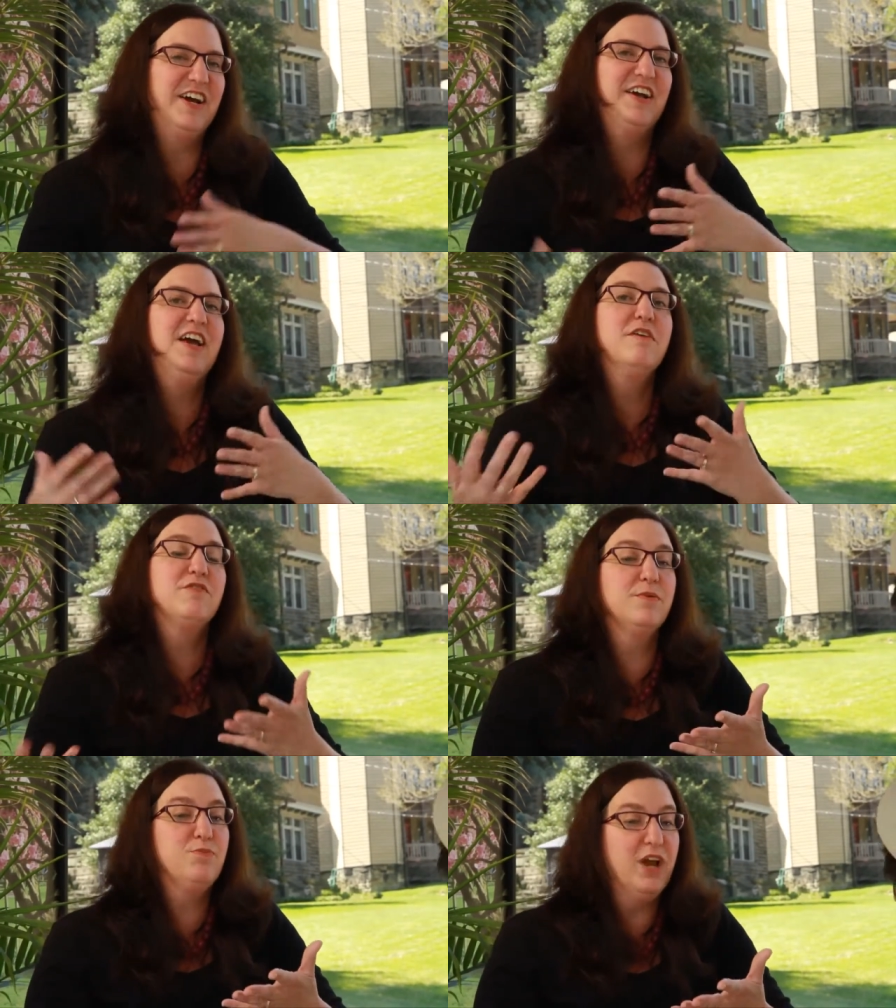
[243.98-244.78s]
our
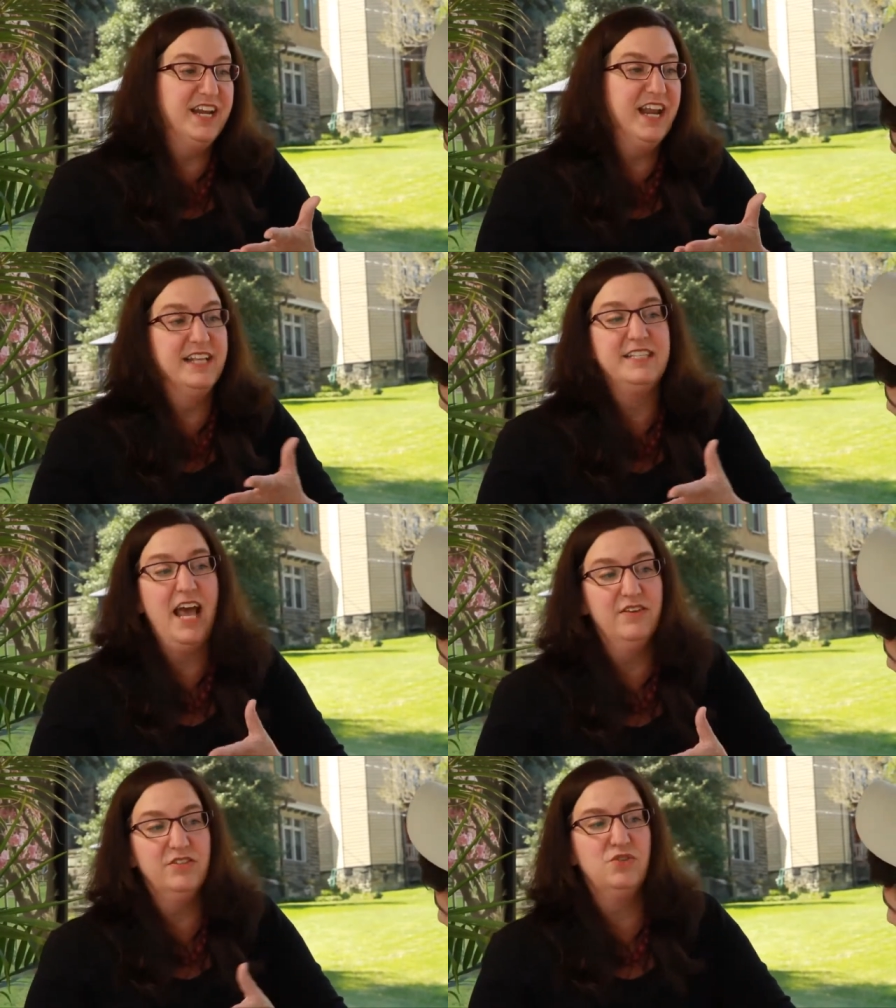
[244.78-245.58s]
for the Brighton Heights
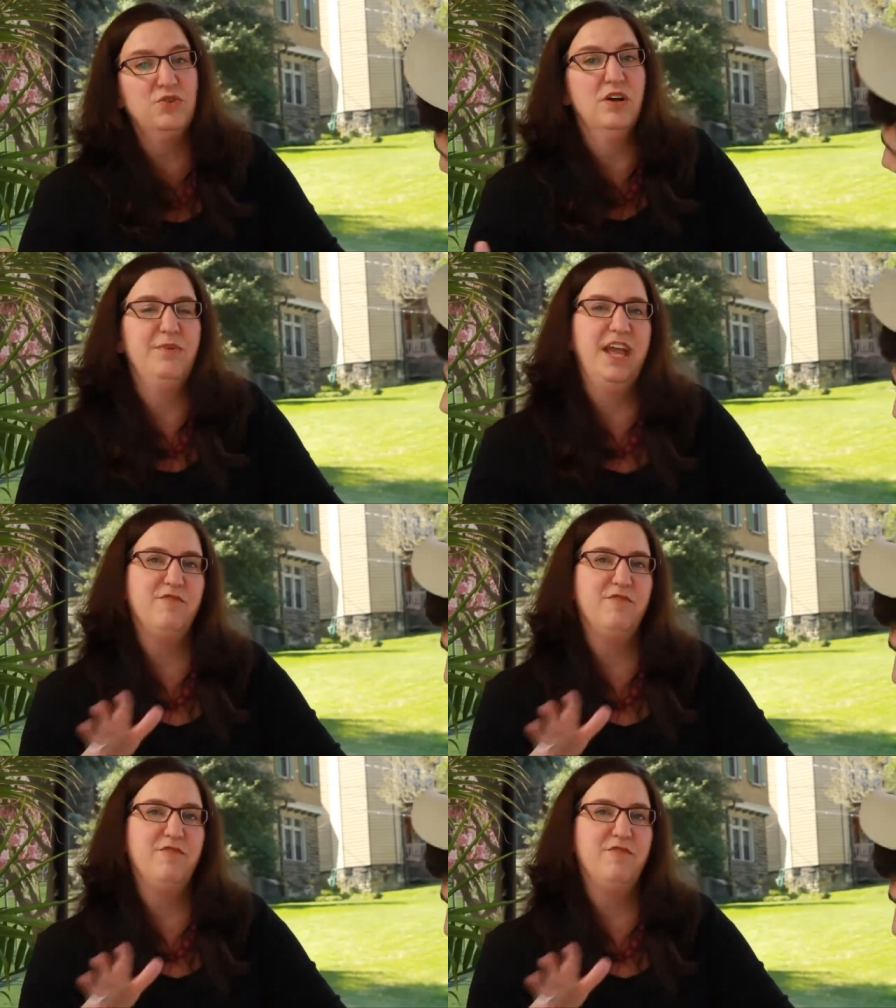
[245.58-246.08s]
house tour, we